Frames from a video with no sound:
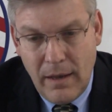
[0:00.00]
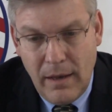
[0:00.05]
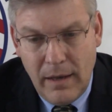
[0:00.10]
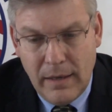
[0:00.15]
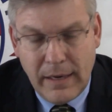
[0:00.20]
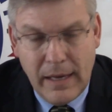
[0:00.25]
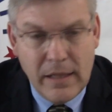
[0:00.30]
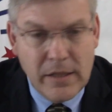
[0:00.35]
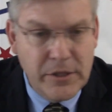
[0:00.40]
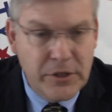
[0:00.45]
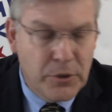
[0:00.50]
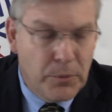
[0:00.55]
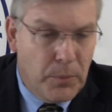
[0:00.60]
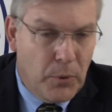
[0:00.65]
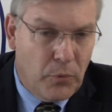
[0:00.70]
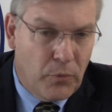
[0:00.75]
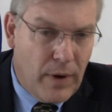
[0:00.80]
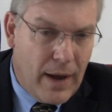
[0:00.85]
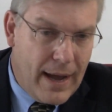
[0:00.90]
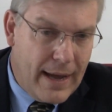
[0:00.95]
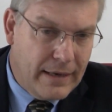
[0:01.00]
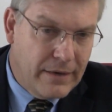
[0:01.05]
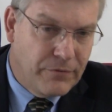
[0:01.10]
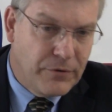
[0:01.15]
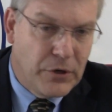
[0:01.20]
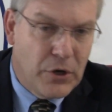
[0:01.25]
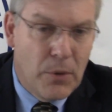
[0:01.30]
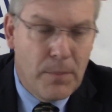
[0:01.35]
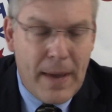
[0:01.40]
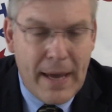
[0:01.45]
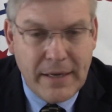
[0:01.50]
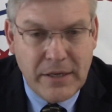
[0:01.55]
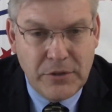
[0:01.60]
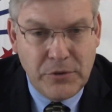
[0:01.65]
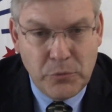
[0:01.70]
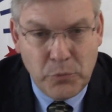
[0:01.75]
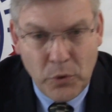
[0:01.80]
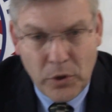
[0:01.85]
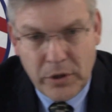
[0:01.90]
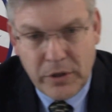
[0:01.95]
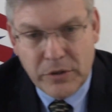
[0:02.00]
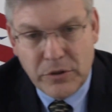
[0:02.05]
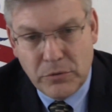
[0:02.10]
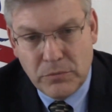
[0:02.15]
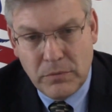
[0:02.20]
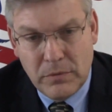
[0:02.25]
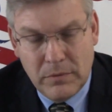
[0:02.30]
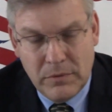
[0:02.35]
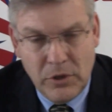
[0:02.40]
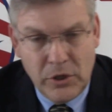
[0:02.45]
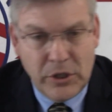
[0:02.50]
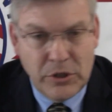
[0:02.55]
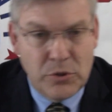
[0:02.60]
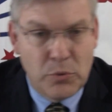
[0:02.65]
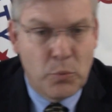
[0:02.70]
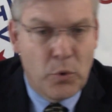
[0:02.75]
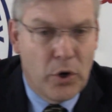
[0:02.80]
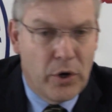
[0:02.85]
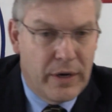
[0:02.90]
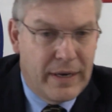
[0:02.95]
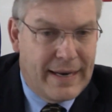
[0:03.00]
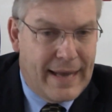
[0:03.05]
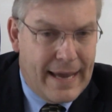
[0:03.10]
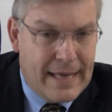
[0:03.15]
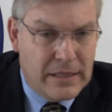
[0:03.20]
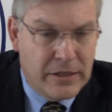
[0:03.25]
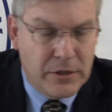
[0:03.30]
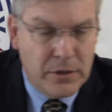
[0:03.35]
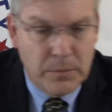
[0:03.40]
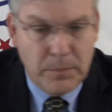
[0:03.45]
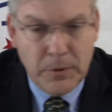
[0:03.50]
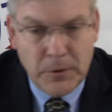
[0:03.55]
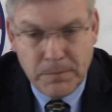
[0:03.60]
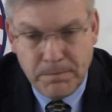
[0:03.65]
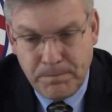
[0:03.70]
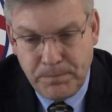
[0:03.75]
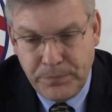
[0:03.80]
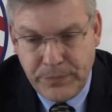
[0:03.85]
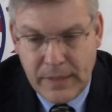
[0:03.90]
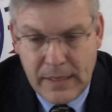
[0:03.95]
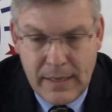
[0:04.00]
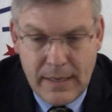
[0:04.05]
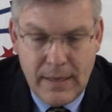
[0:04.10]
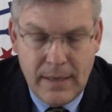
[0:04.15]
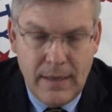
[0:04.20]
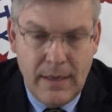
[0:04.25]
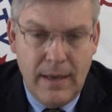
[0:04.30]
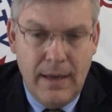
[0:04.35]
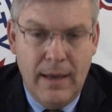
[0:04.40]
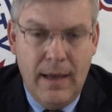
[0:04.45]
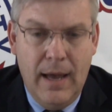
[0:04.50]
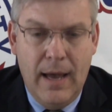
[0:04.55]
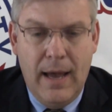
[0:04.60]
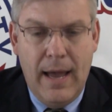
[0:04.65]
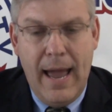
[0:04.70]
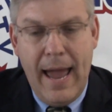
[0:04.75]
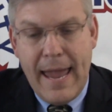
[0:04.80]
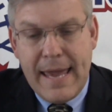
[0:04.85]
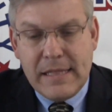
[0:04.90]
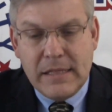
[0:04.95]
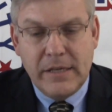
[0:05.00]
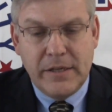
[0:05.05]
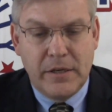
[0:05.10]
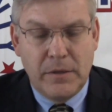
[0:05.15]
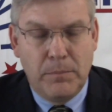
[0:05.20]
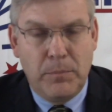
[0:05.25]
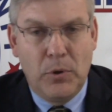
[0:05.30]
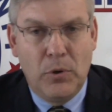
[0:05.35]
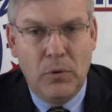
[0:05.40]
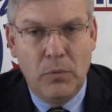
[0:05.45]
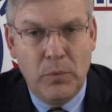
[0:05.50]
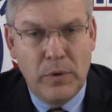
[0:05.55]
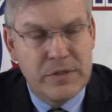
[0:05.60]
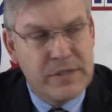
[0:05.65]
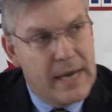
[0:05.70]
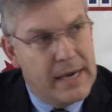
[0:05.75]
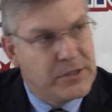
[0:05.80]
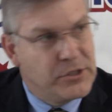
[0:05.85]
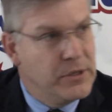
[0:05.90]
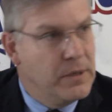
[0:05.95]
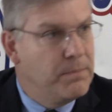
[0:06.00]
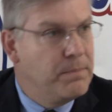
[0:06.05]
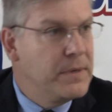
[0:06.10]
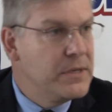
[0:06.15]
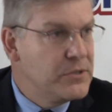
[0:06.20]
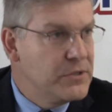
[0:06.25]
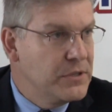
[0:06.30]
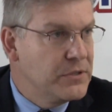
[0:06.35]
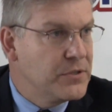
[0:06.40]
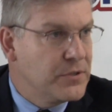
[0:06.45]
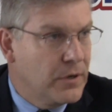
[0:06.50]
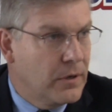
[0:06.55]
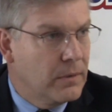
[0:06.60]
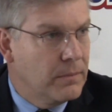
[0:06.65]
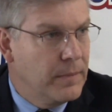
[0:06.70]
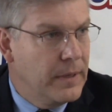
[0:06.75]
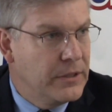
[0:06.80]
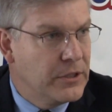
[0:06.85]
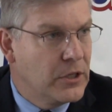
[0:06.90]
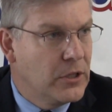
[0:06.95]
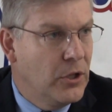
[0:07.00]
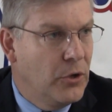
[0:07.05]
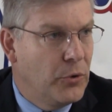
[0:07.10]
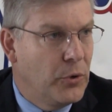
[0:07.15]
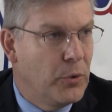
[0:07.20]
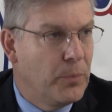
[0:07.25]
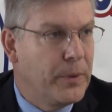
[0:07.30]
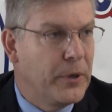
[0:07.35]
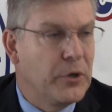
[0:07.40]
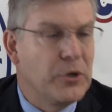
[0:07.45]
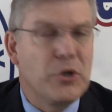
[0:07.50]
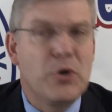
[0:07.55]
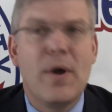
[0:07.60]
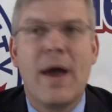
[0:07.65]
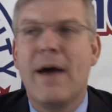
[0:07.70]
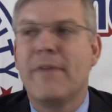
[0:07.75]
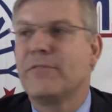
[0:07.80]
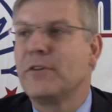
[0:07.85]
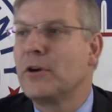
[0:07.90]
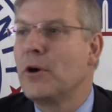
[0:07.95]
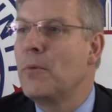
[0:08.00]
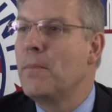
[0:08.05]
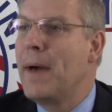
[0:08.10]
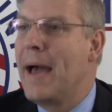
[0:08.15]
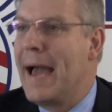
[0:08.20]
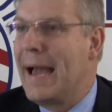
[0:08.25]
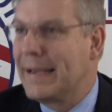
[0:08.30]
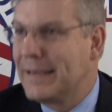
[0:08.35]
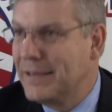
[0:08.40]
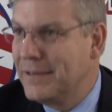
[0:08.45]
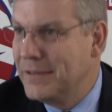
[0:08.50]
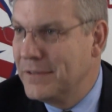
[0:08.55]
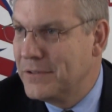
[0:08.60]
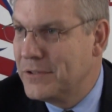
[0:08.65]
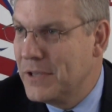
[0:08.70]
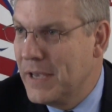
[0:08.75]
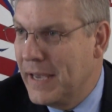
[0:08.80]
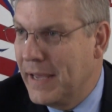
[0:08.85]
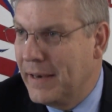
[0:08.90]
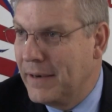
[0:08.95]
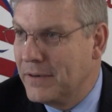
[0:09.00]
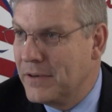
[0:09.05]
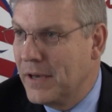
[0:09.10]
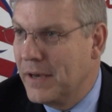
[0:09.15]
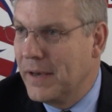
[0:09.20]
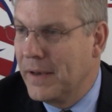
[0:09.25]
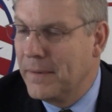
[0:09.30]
An alienable right, if you go back and you look at the word inalienable, alienable was actually a business term in the colonial period. You have to go back and